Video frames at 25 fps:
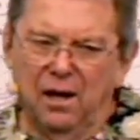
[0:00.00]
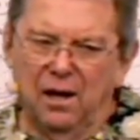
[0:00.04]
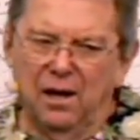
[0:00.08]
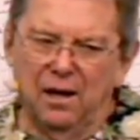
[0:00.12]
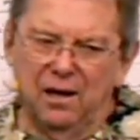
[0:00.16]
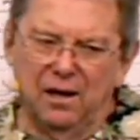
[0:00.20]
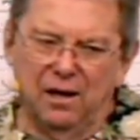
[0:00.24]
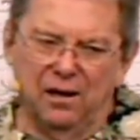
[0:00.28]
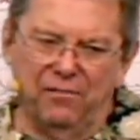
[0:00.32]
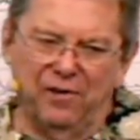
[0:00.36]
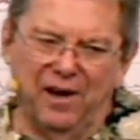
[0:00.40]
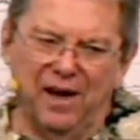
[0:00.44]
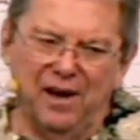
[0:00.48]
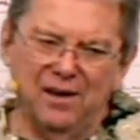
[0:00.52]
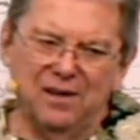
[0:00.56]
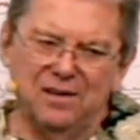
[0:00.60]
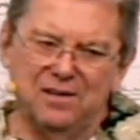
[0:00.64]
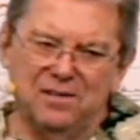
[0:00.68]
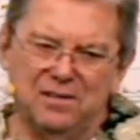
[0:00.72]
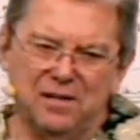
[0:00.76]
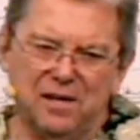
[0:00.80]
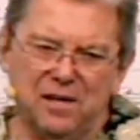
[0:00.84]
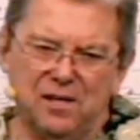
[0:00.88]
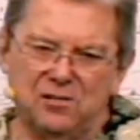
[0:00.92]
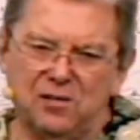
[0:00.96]
If I
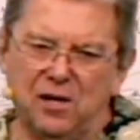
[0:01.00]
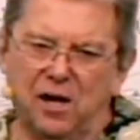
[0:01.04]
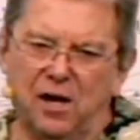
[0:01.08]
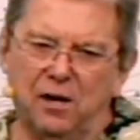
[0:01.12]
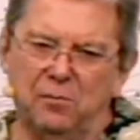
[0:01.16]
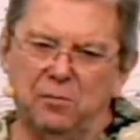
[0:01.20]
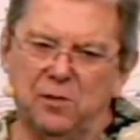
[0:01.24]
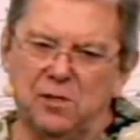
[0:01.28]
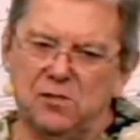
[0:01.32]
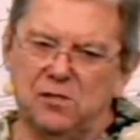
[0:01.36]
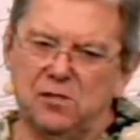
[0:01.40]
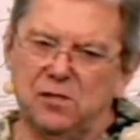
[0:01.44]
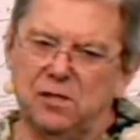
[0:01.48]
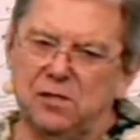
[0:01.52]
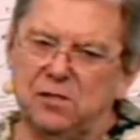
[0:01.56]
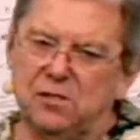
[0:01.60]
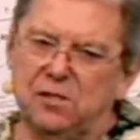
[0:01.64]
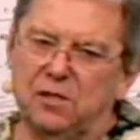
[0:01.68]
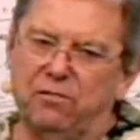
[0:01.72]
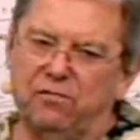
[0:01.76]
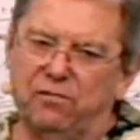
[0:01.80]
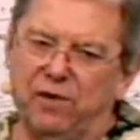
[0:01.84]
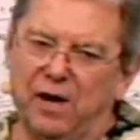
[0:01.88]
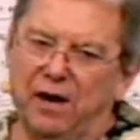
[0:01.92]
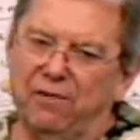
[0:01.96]
could teach you how to be
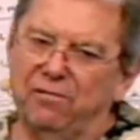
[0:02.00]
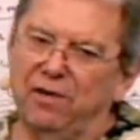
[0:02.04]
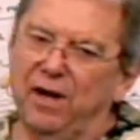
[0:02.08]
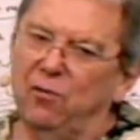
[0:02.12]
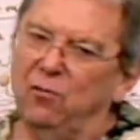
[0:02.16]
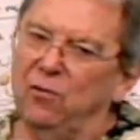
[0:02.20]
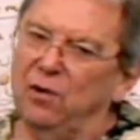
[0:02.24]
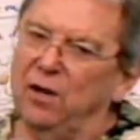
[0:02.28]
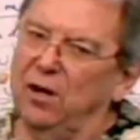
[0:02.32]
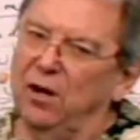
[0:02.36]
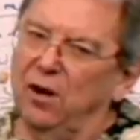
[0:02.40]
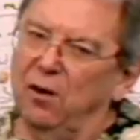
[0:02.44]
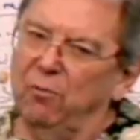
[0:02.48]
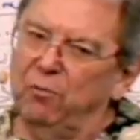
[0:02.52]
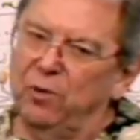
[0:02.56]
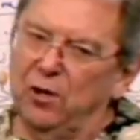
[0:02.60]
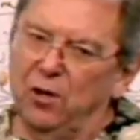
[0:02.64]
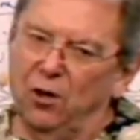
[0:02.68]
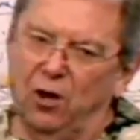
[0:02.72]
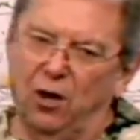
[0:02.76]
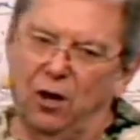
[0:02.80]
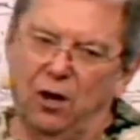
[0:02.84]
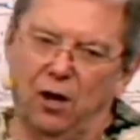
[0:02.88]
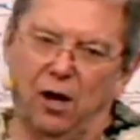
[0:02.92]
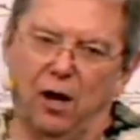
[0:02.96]
65, that would help
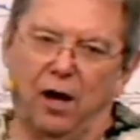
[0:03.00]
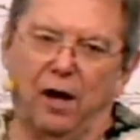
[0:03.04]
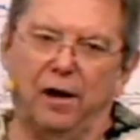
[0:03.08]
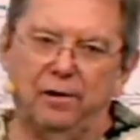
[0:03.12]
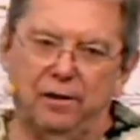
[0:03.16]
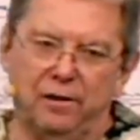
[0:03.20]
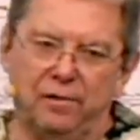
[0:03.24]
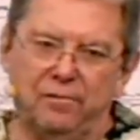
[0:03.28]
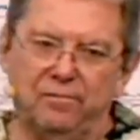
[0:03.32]
you a lot.